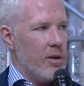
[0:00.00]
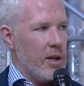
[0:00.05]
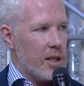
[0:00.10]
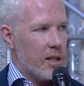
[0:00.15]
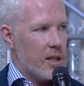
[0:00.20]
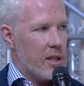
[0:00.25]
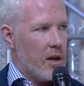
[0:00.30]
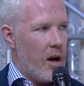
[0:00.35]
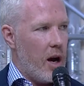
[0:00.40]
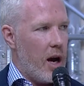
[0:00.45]

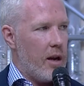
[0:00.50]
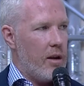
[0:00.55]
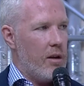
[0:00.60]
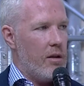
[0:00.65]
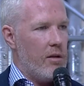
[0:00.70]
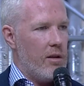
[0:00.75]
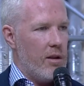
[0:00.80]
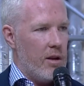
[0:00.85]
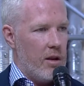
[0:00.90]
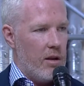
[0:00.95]

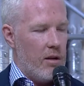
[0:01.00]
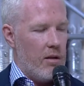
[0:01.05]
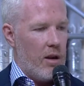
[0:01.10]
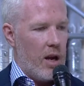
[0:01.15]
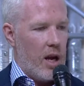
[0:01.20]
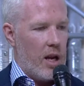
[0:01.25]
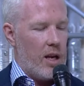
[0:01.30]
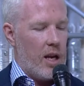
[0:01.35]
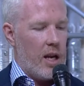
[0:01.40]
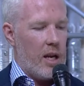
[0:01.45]
excited
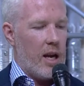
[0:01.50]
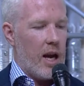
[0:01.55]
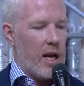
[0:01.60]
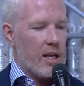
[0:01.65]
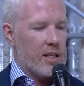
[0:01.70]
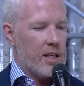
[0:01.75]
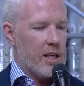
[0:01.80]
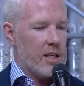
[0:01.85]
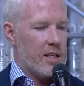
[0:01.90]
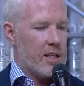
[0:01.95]
and need
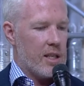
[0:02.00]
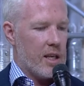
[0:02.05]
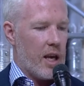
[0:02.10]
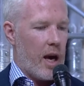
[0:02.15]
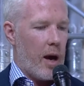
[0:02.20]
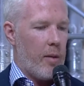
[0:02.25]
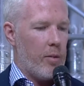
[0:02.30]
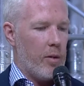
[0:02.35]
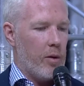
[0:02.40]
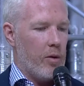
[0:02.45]
access to
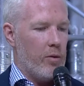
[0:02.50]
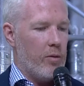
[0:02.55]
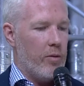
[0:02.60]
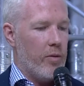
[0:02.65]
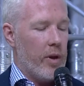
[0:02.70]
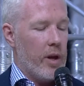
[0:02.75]
capital.